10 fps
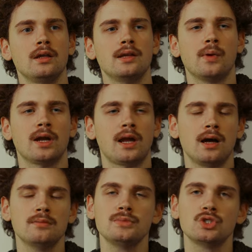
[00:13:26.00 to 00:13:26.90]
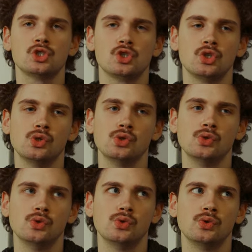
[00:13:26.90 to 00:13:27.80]
Now, when it comes
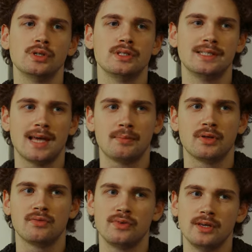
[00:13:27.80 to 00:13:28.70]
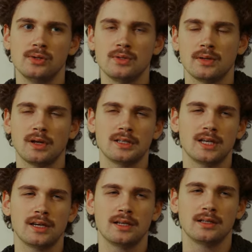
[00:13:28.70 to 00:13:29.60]
to depth of field, I'm not
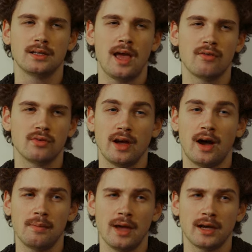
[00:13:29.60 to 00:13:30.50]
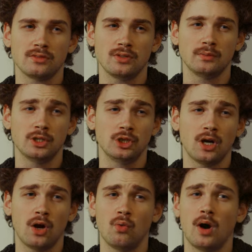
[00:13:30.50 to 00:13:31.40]
saying every IMAX film is
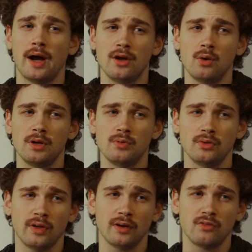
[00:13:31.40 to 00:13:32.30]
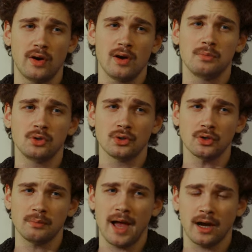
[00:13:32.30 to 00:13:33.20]
shot wide open with very
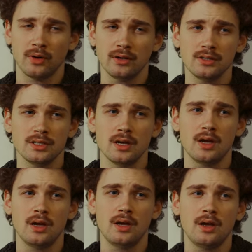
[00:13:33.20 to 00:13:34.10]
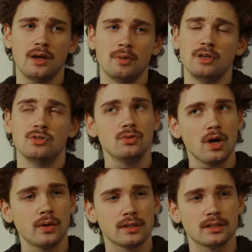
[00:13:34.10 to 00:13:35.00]
blurred backgrounds, but you do
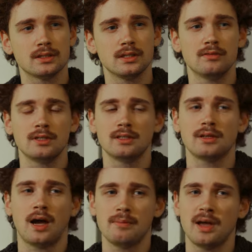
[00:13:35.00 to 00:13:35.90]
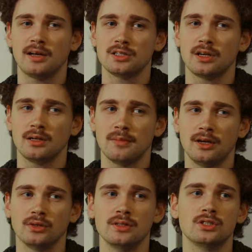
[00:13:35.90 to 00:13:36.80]
notice, even in IMAX
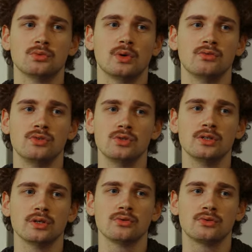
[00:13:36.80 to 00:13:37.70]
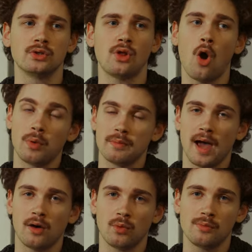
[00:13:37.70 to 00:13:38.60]
documentaries, when viewed in their full open
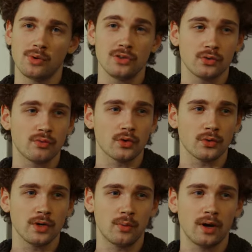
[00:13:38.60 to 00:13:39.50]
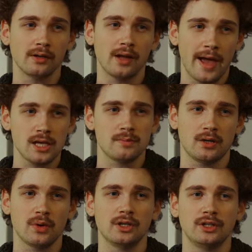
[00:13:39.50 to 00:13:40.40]
mat 1.43 to 1
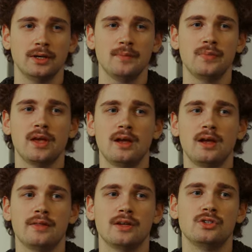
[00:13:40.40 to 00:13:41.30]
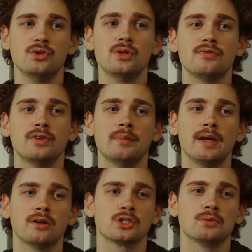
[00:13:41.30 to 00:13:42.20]
aspect ratio, that due to the
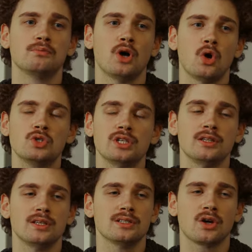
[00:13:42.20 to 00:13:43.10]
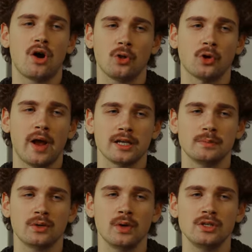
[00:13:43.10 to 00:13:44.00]
filmmakers composing in this taller
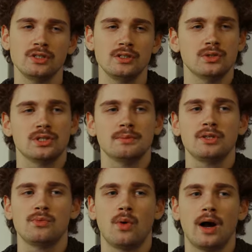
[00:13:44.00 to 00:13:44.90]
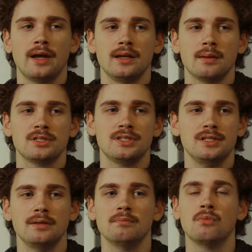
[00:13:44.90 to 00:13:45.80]
aspect ratio, you simply wind up
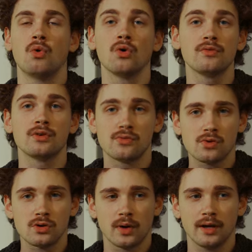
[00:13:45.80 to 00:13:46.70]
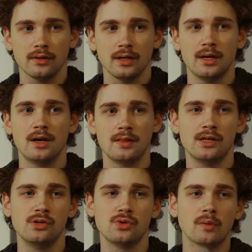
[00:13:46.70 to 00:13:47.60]
seeing more of the foreground
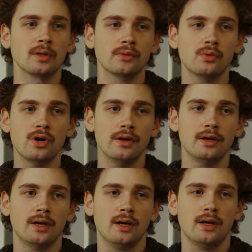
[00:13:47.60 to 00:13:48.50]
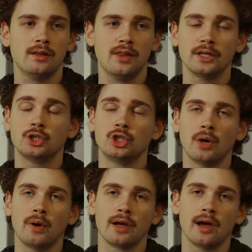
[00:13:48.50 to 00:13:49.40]
than you normally would, thus
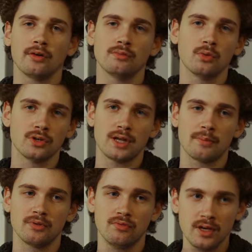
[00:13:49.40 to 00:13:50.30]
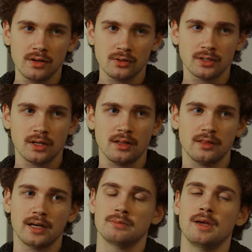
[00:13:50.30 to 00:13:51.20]
showing off more depth of field,
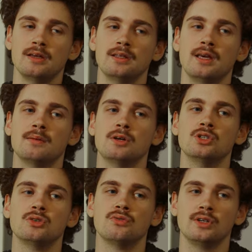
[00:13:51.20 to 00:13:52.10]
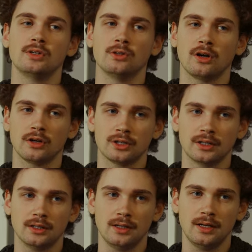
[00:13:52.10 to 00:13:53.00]
thus making the image feel larger.